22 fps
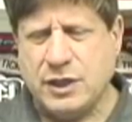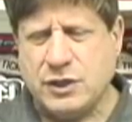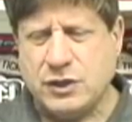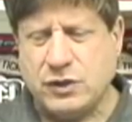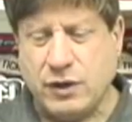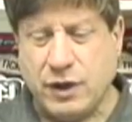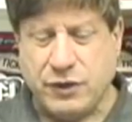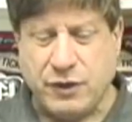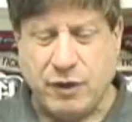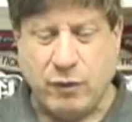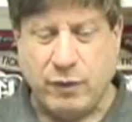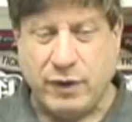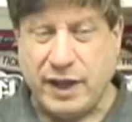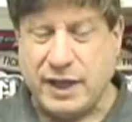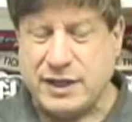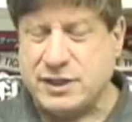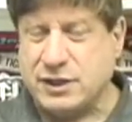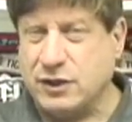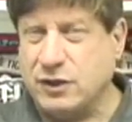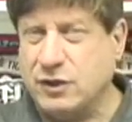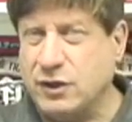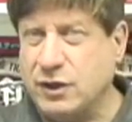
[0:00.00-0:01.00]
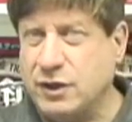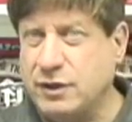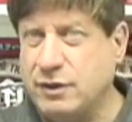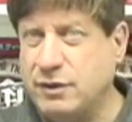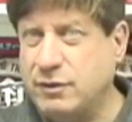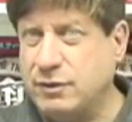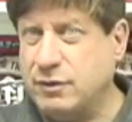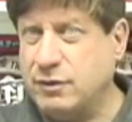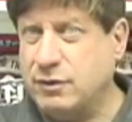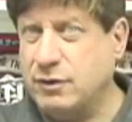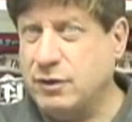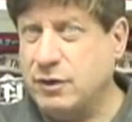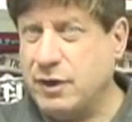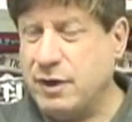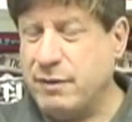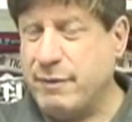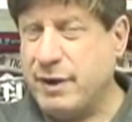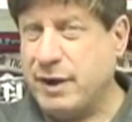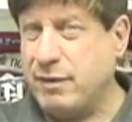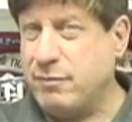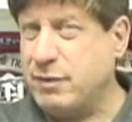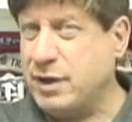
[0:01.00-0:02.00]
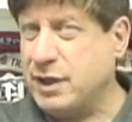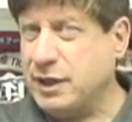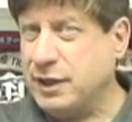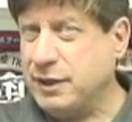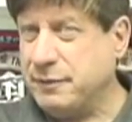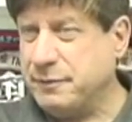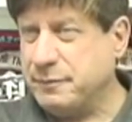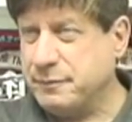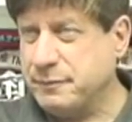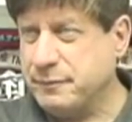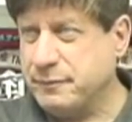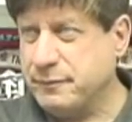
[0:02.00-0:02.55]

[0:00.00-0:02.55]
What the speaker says: So I thought, well, that's a good amount of money.